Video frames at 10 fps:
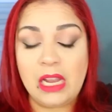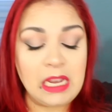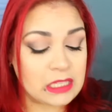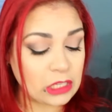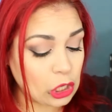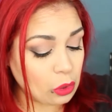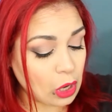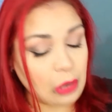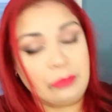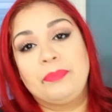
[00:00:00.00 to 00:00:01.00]
is a
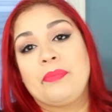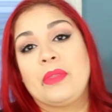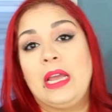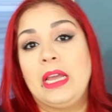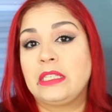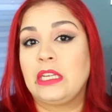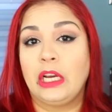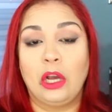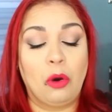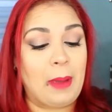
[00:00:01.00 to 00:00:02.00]
no-go. It
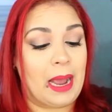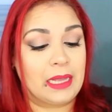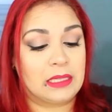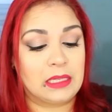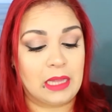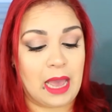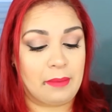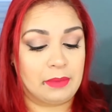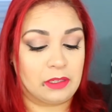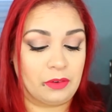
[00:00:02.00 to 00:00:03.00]
could go back into the
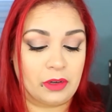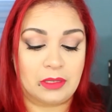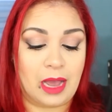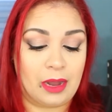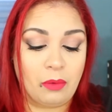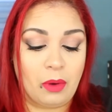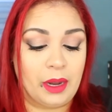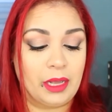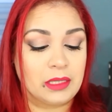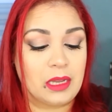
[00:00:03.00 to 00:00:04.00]
atmosphere because I don't
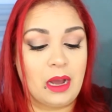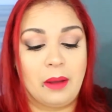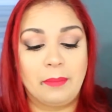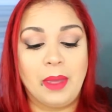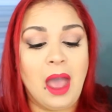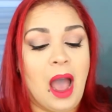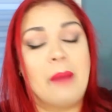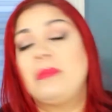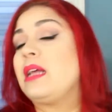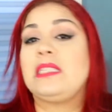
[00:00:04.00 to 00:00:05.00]
want it. I'm
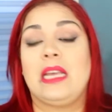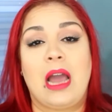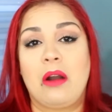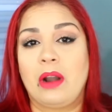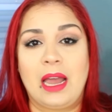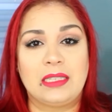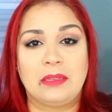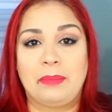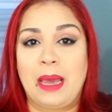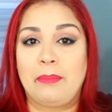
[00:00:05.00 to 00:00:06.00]
not saying Hourglass is
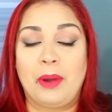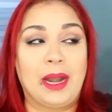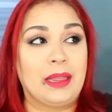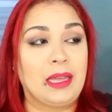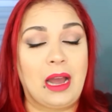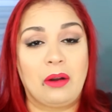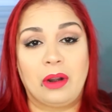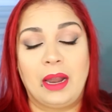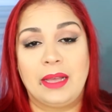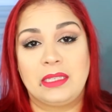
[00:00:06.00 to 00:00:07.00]
a bad brand. I think
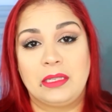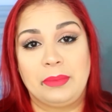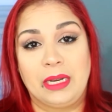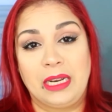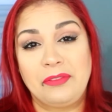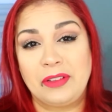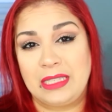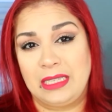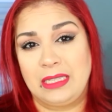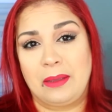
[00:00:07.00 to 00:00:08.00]
Hourglass is a
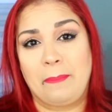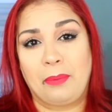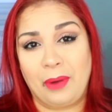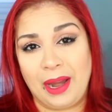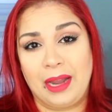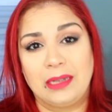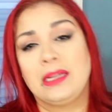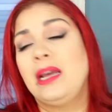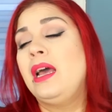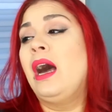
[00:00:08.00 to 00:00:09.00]
magnificent brand,
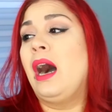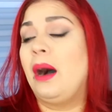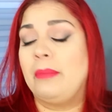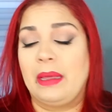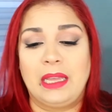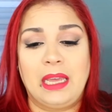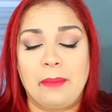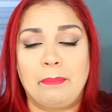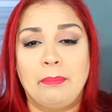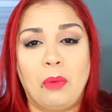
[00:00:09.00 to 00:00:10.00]
and they
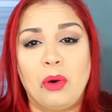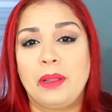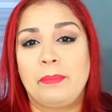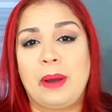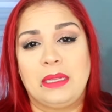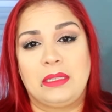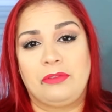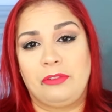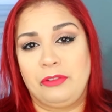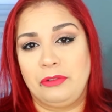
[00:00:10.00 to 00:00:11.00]
get more than
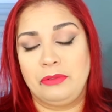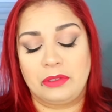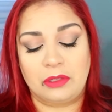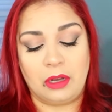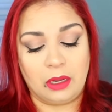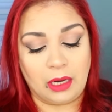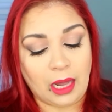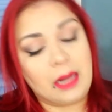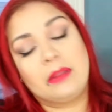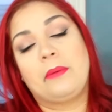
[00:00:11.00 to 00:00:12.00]
positive reviews on a
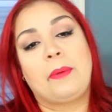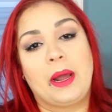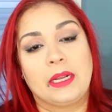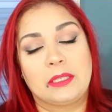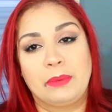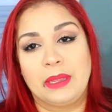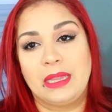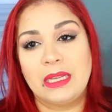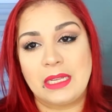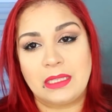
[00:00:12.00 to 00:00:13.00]
lot of their products, but
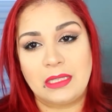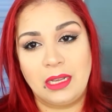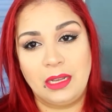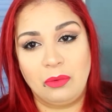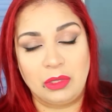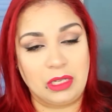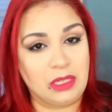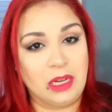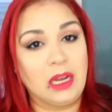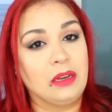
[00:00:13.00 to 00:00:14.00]
this was a
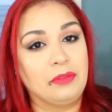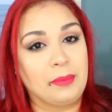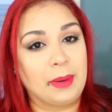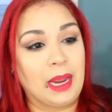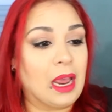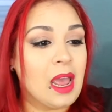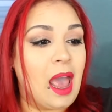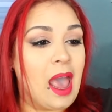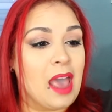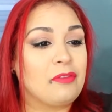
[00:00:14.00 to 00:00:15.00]
dud for me.
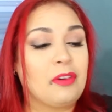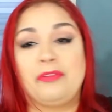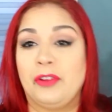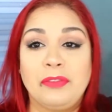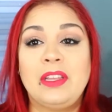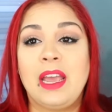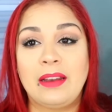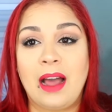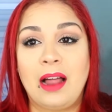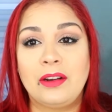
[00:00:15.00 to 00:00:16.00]
And for
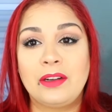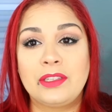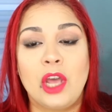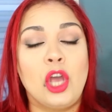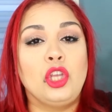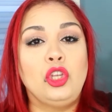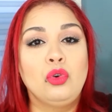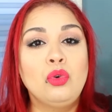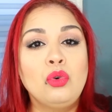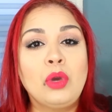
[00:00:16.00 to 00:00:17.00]
$58,
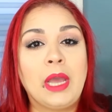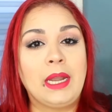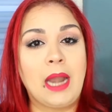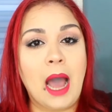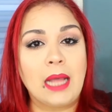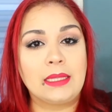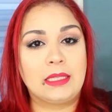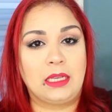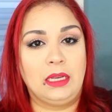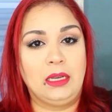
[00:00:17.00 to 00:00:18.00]
you
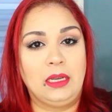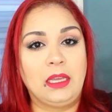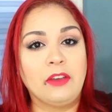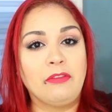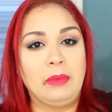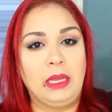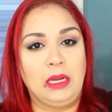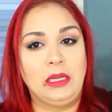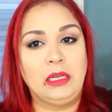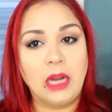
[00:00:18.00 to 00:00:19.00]
cannot give me
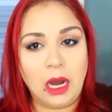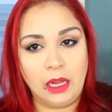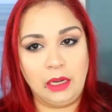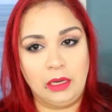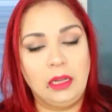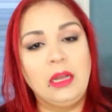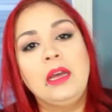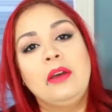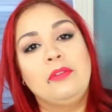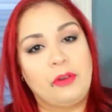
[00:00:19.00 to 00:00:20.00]
a dud
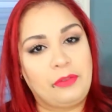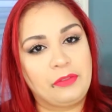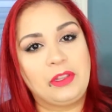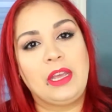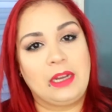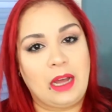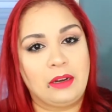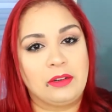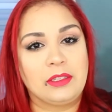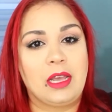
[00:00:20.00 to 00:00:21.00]
for
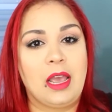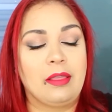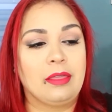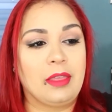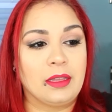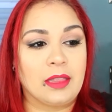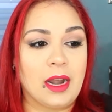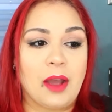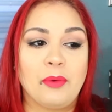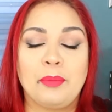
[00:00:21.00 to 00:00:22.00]
$58 and think
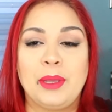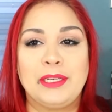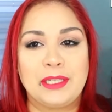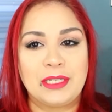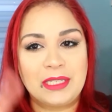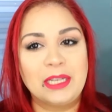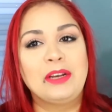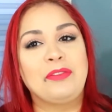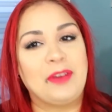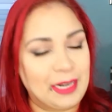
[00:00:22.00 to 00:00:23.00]
that I would be just
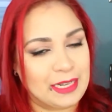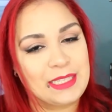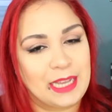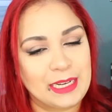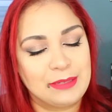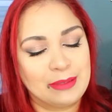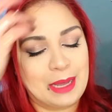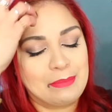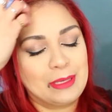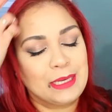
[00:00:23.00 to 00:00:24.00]
fine and dandy with
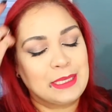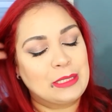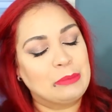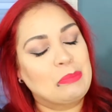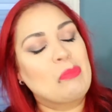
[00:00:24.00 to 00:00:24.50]
that, because